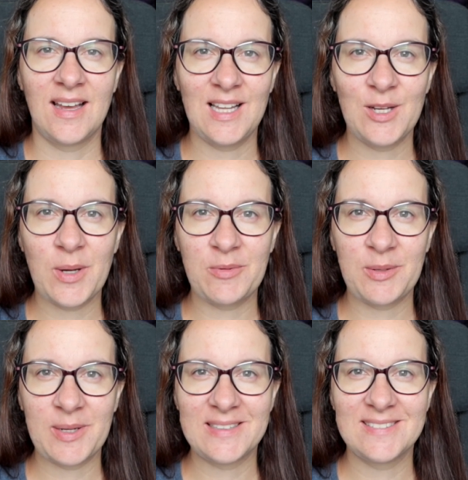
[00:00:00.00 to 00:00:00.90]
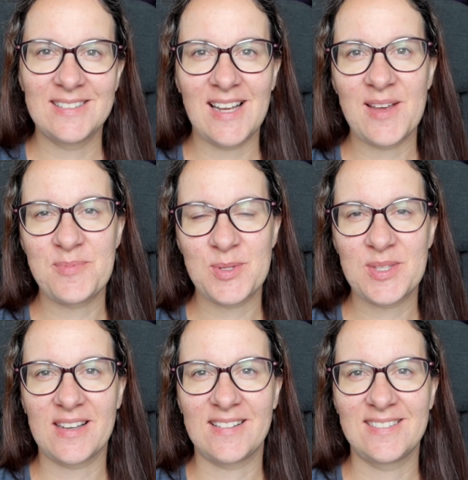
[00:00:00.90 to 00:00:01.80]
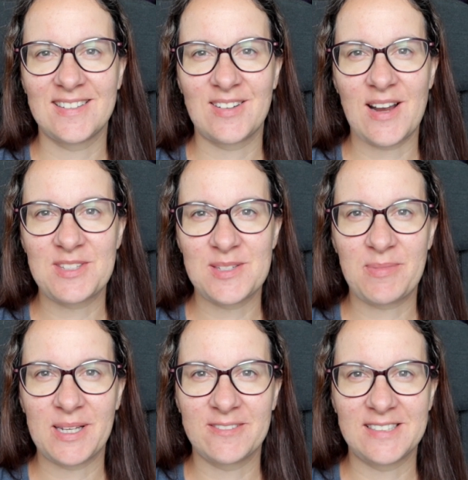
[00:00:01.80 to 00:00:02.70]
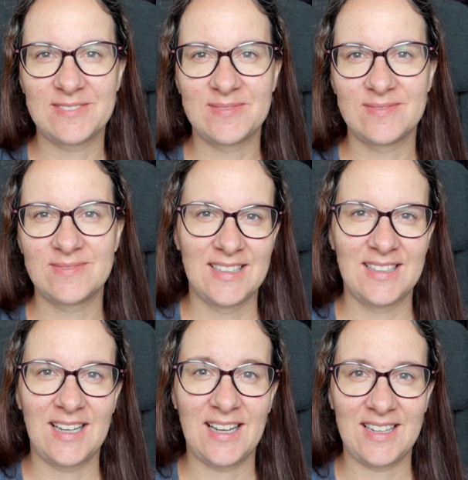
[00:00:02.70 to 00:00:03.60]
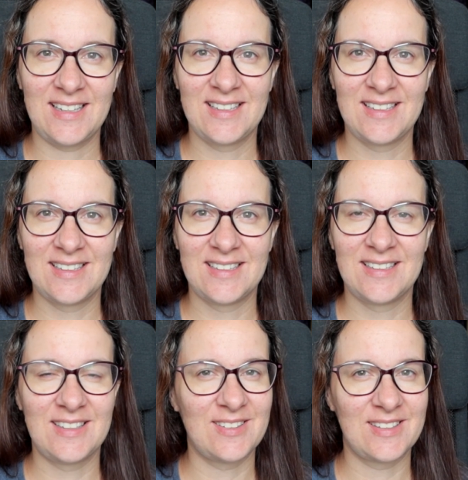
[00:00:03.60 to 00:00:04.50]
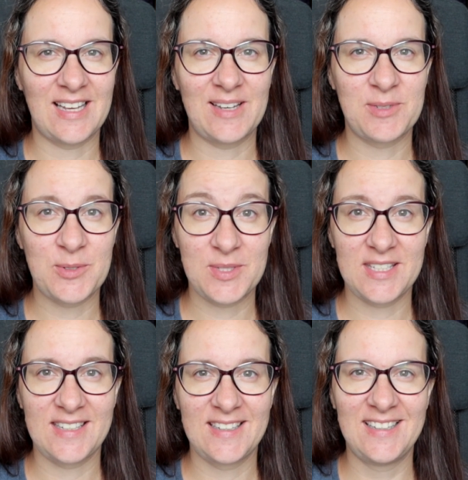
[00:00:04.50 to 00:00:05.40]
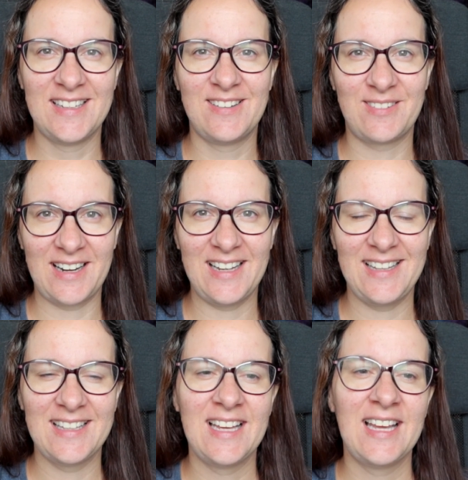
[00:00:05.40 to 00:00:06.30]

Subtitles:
Hello everyone, I'm Zuzka, the Craftsy Penguin. Hi, long time no see, right?